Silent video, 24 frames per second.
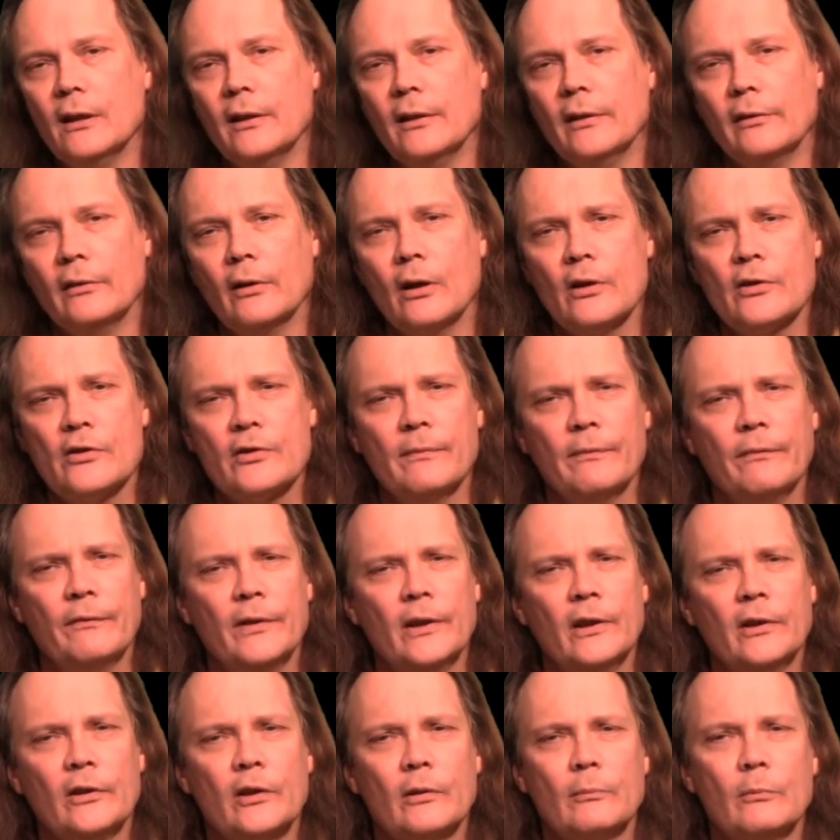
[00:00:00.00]
There are some
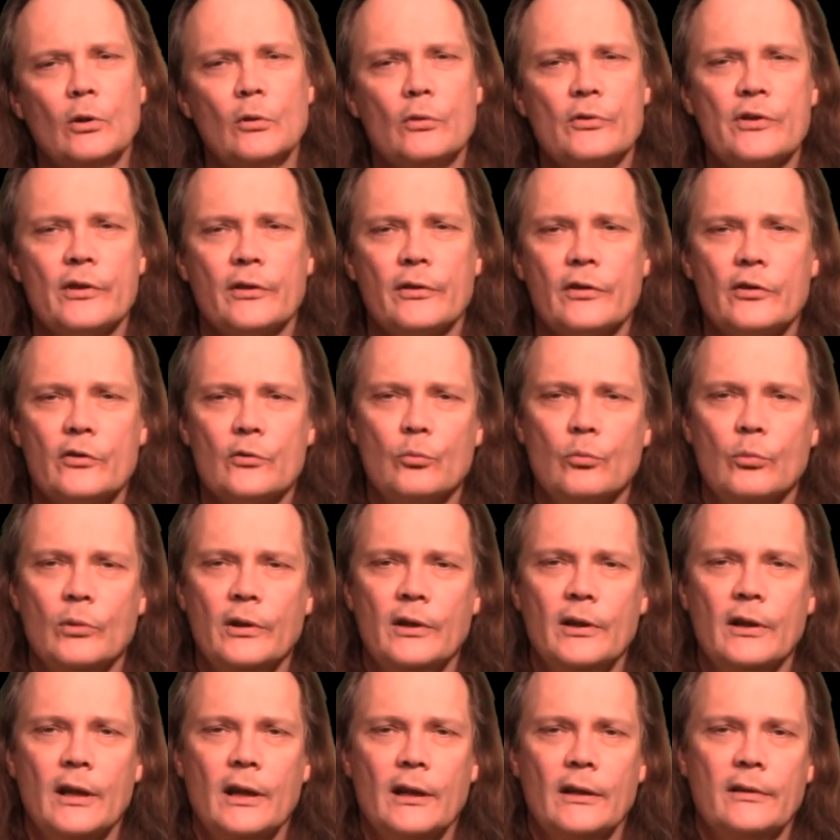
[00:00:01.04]
failure modes that this would
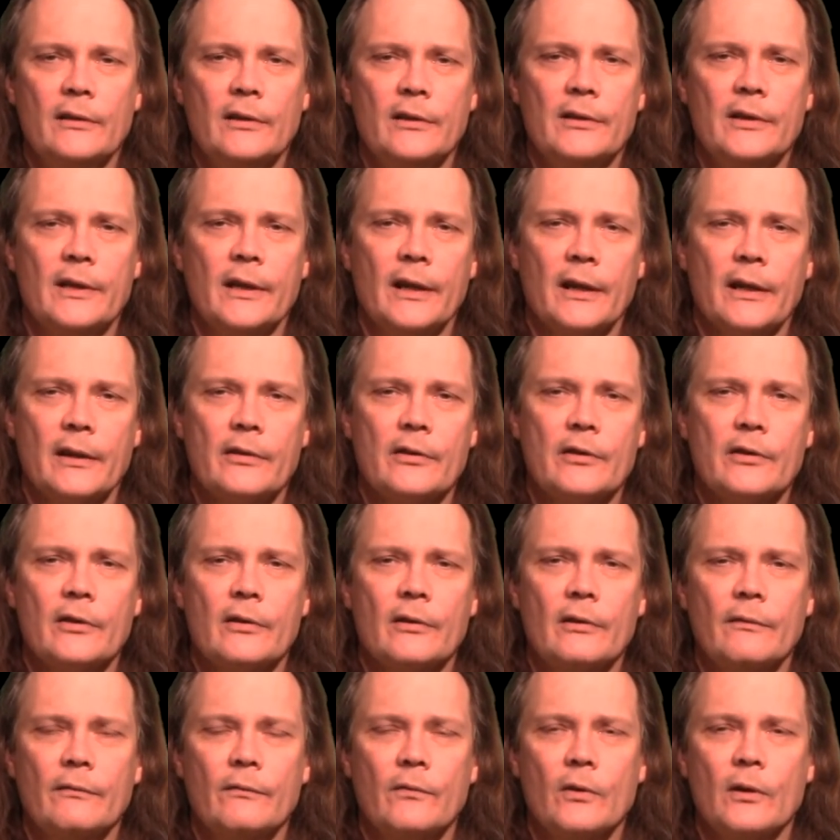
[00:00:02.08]
not detect.
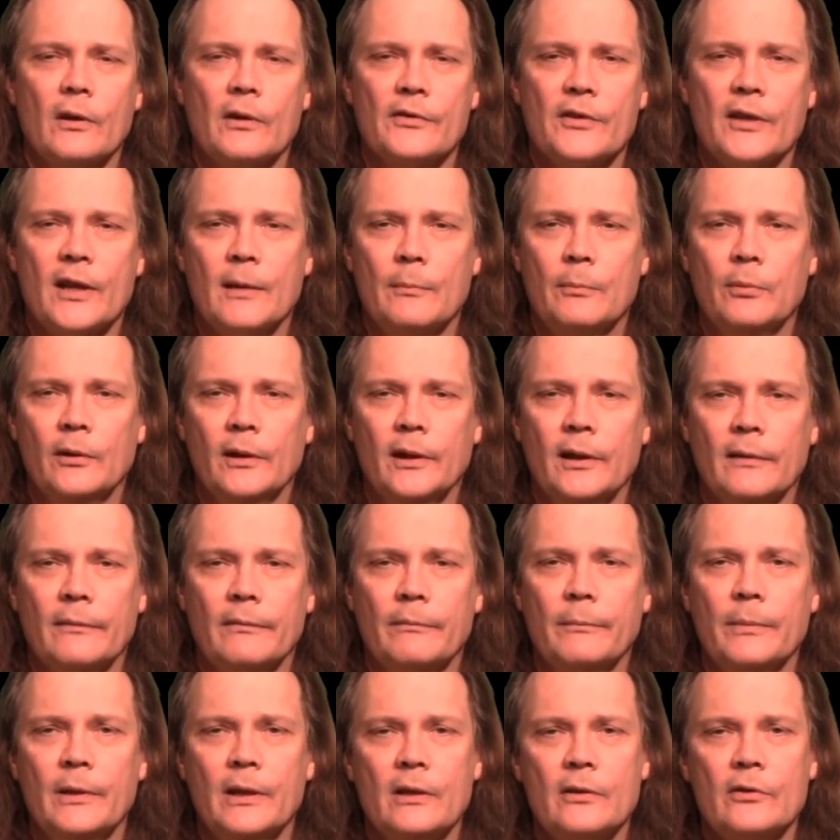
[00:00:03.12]
For example,
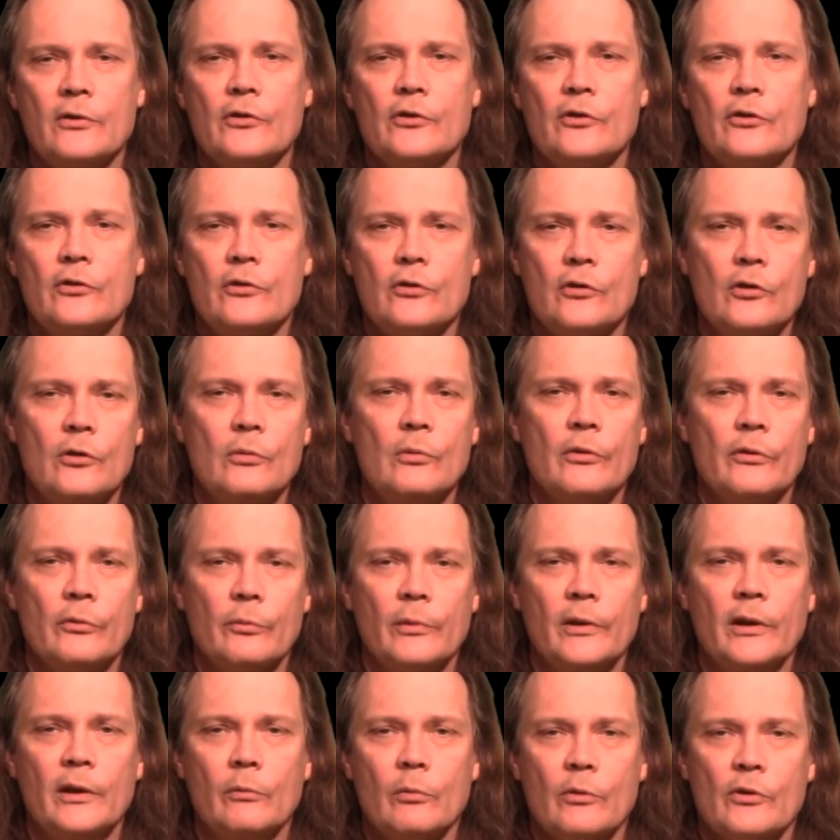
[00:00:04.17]
if pins 2 and
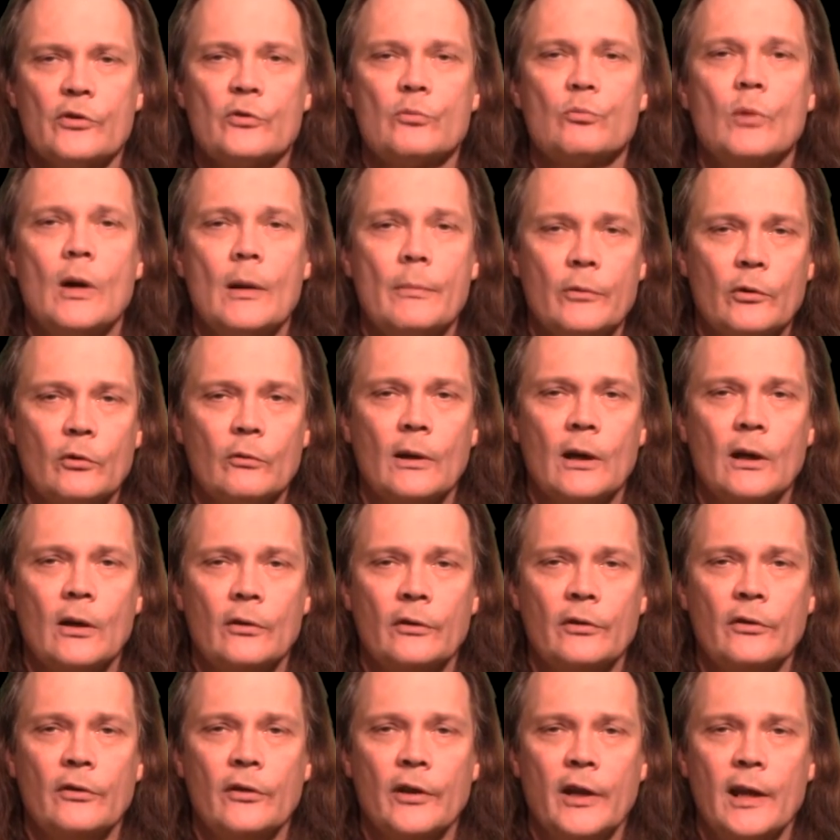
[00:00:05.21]
3 were swapped
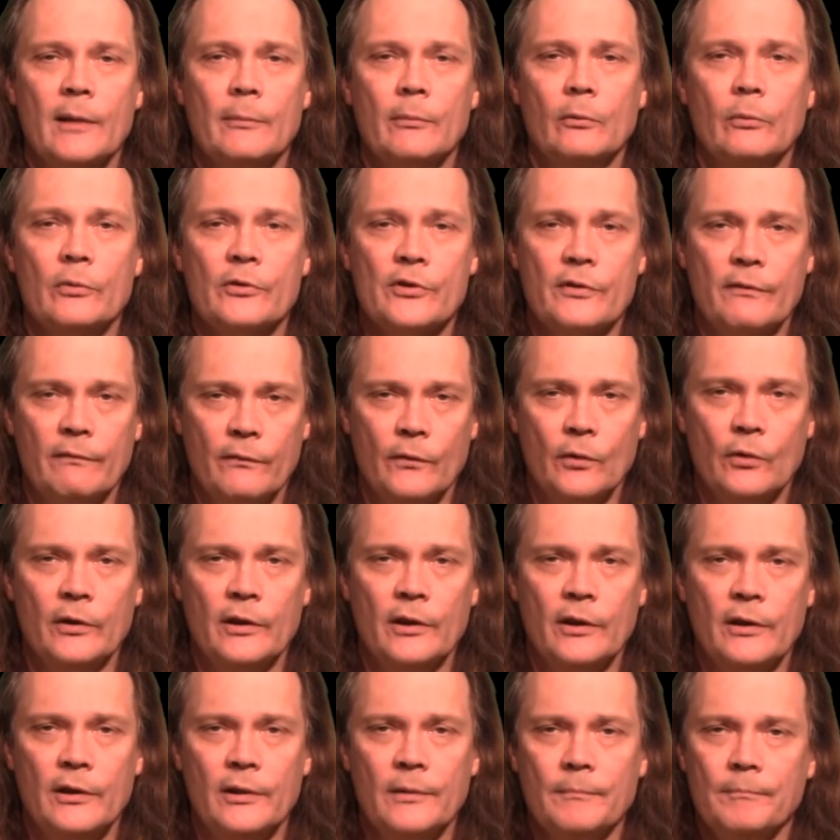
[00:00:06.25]
around and the cable was
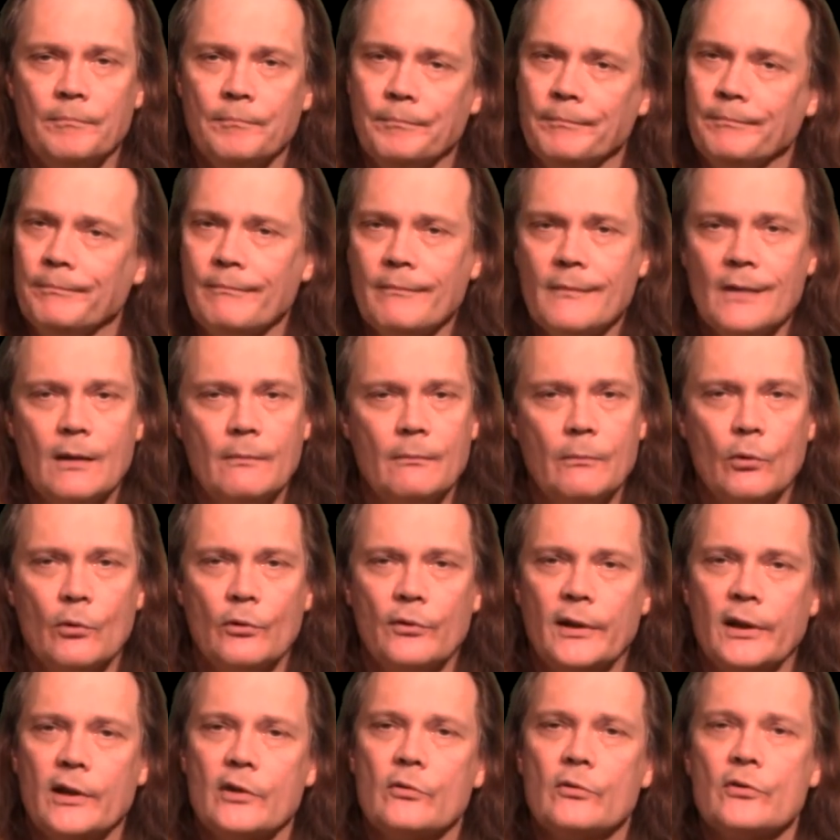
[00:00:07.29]
inverted,
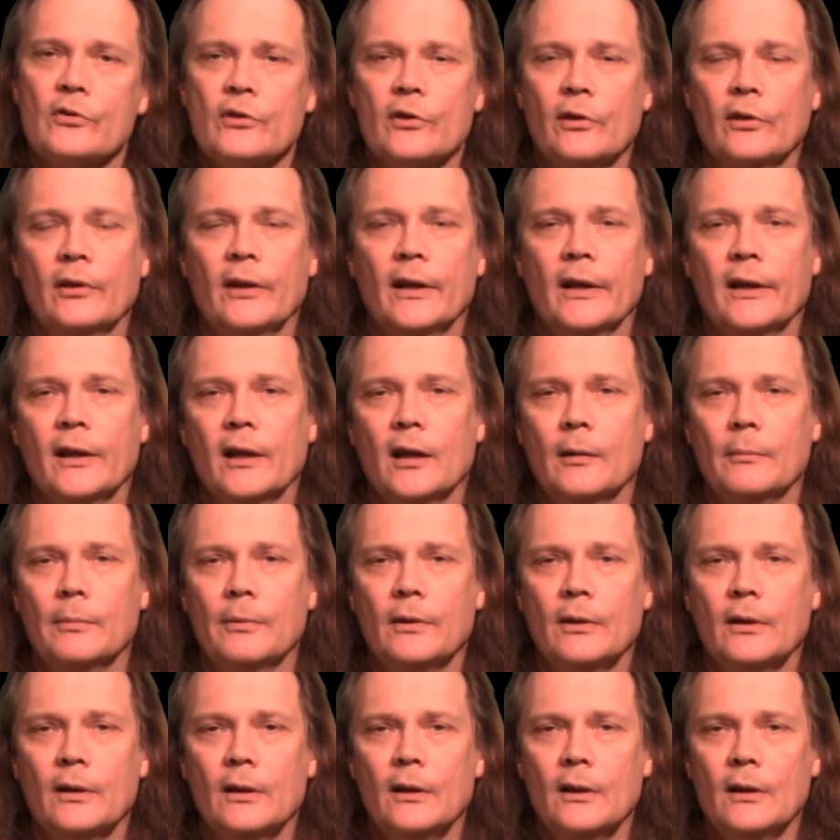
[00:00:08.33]
both lights would still light
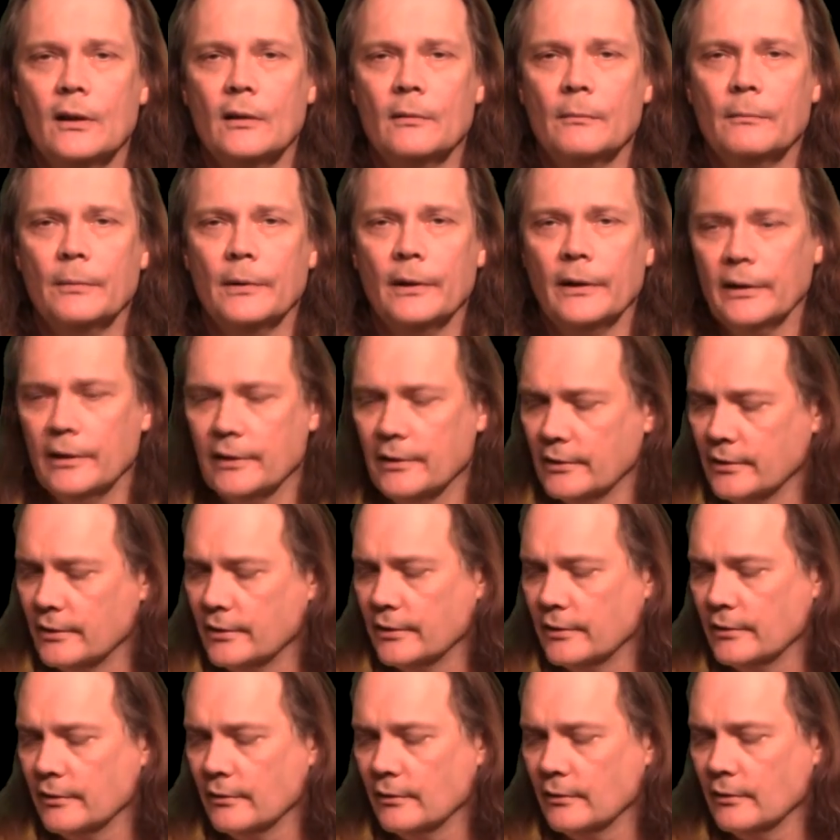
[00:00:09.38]
up, but
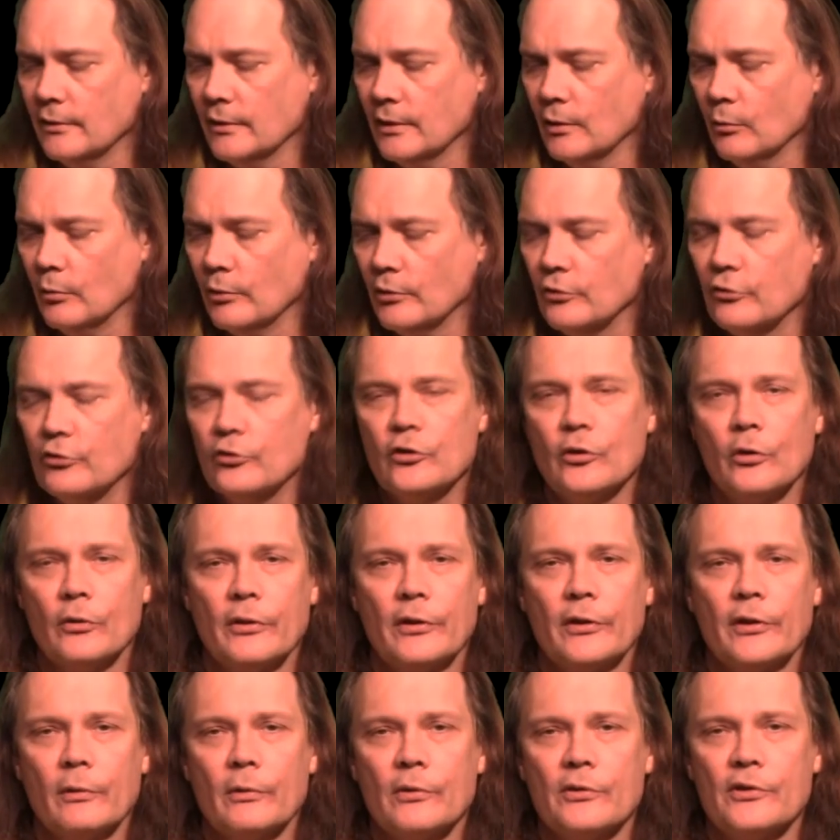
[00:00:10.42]
it, it wouldn't show
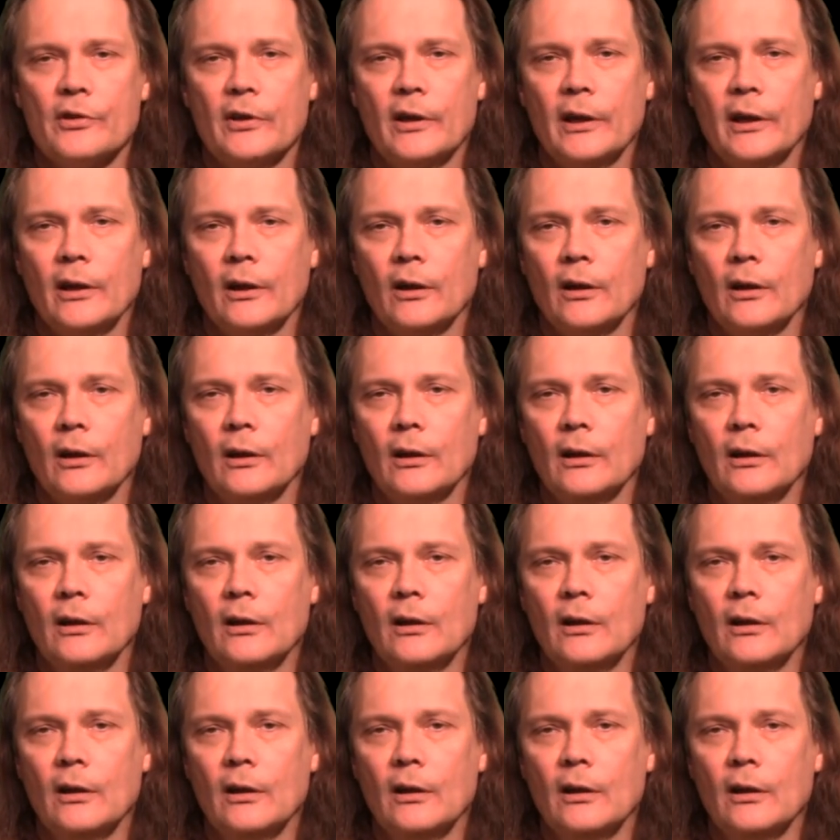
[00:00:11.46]
that there was an error.